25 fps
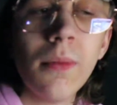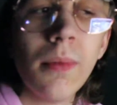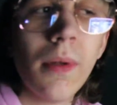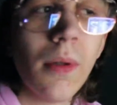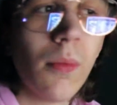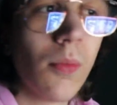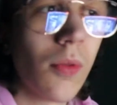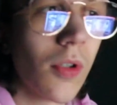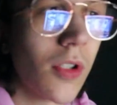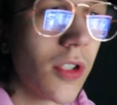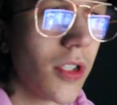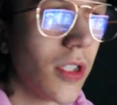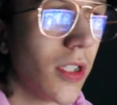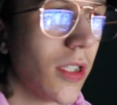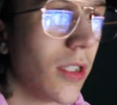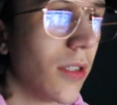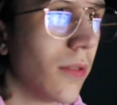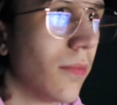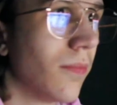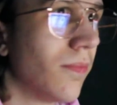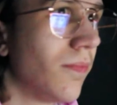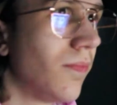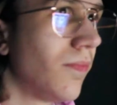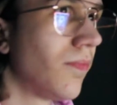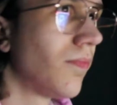been
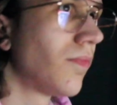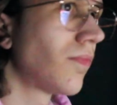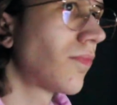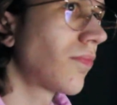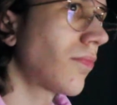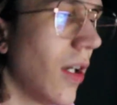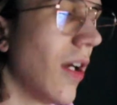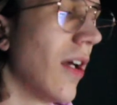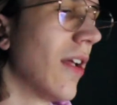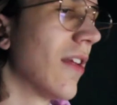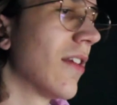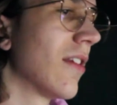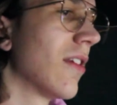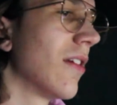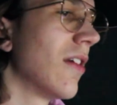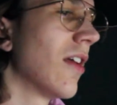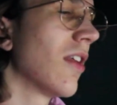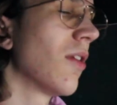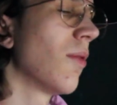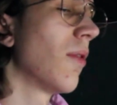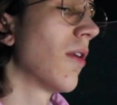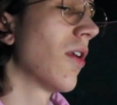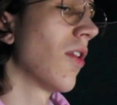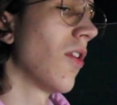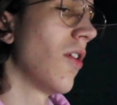watching it's
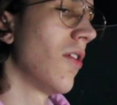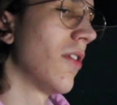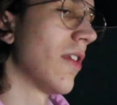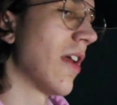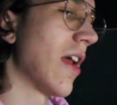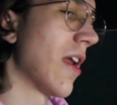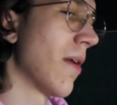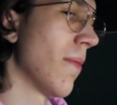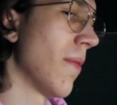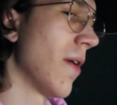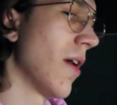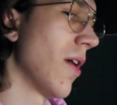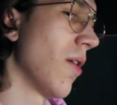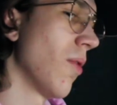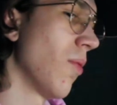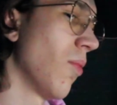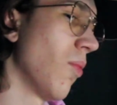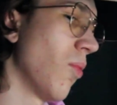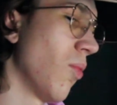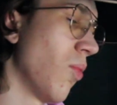another one of those anime